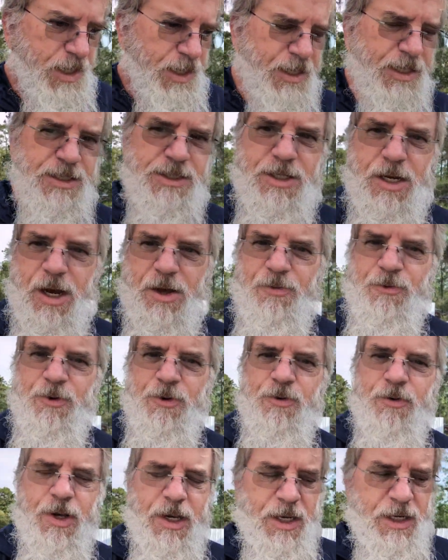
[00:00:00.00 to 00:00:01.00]
He has gone
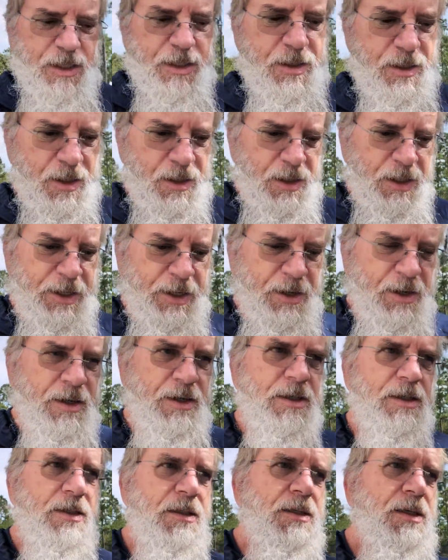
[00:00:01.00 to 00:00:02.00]
through and
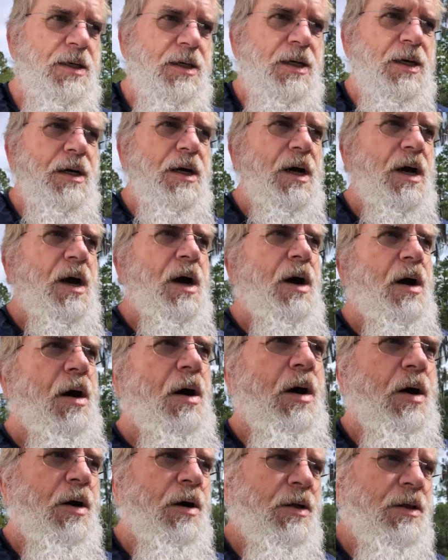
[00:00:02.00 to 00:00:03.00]
cleared
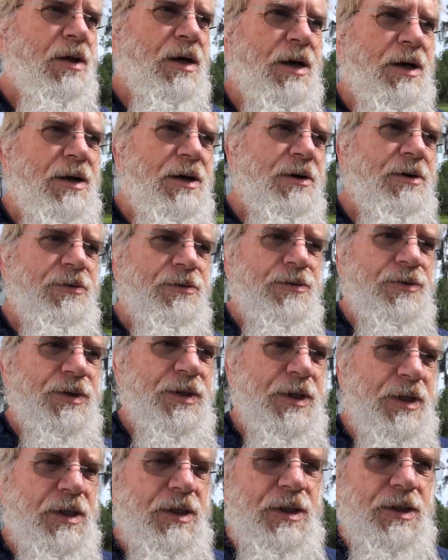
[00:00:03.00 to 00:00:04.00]
all of
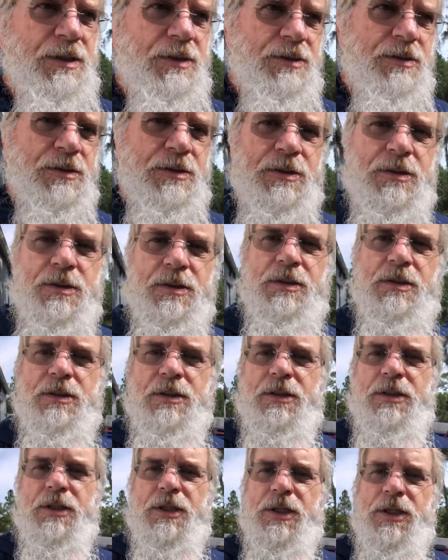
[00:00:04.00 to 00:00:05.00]
the
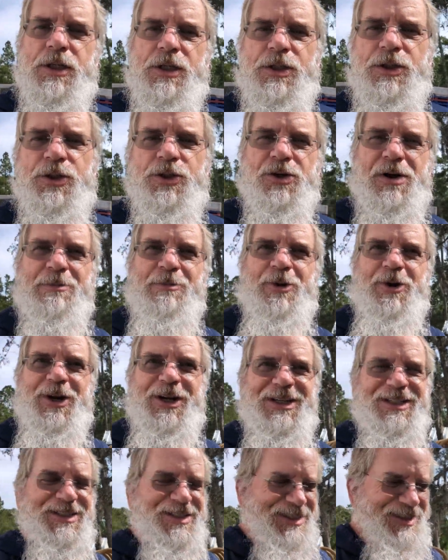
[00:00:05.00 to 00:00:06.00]

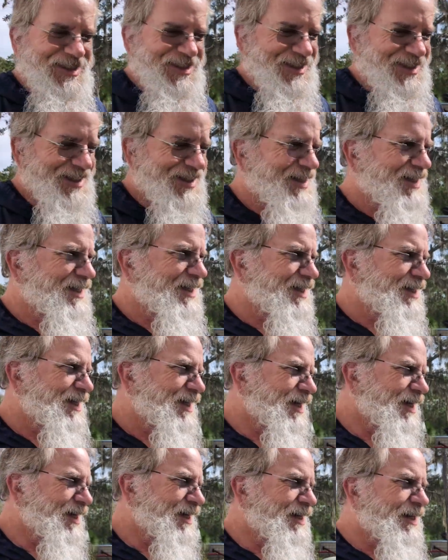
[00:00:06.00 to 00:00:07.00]
shrubberies
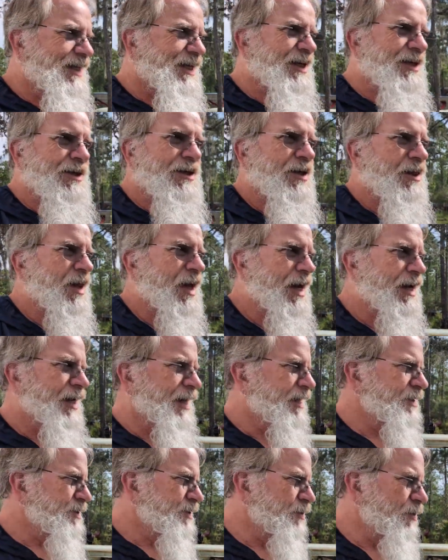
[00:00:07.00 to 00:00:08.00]
in the lot
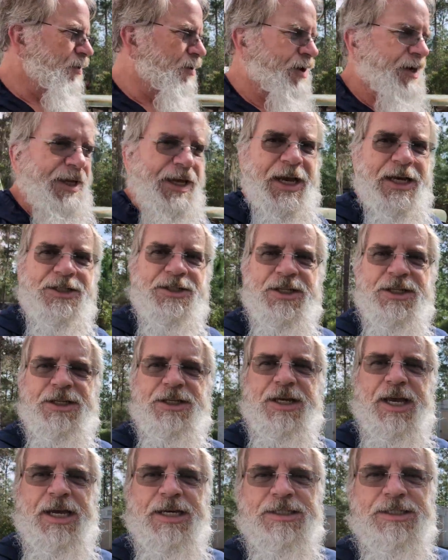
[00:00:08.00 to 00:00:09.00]
next door. He
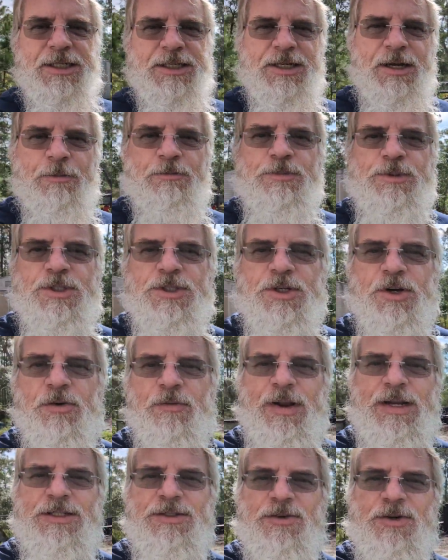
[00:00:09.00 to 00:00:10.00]
actually has a dumpster
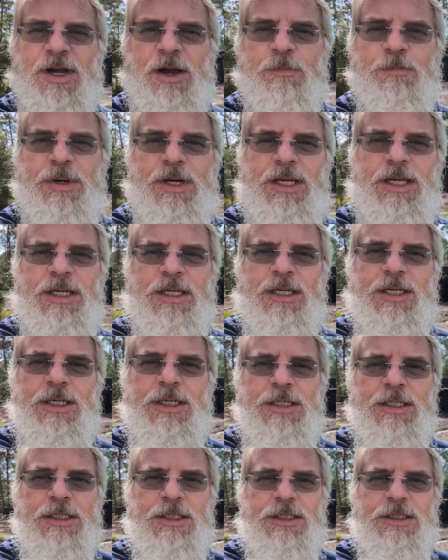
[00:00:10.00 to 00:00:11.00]
rental company.
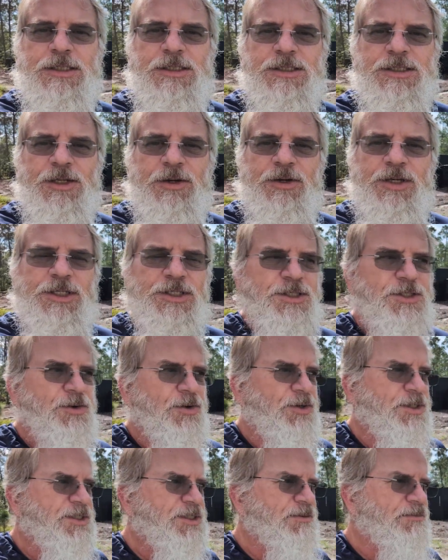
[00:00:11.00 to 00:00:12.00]
So he's
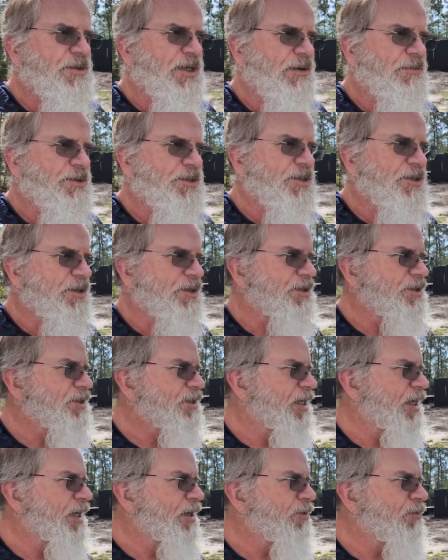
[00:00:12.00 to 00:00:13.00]
storing some
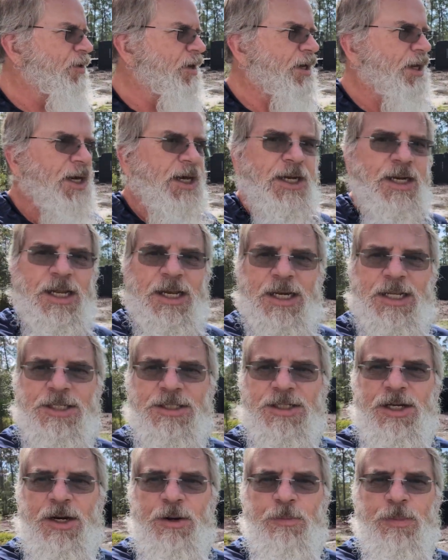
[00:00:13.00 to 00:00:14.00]
dumpsters and whatnot, and
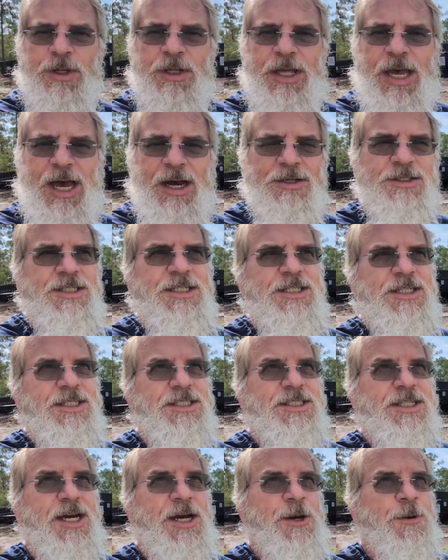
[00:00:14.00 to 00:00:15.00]
he's going to build a house. He
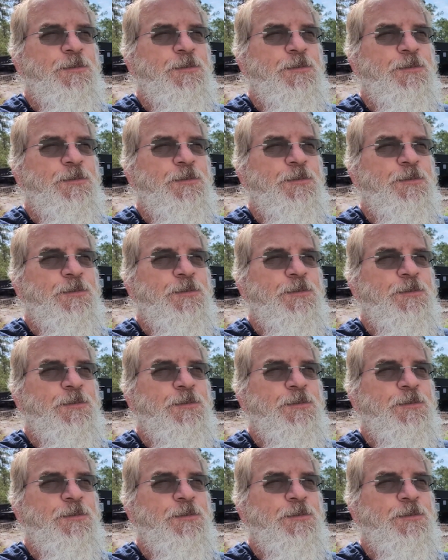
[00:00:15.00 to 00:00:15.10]
does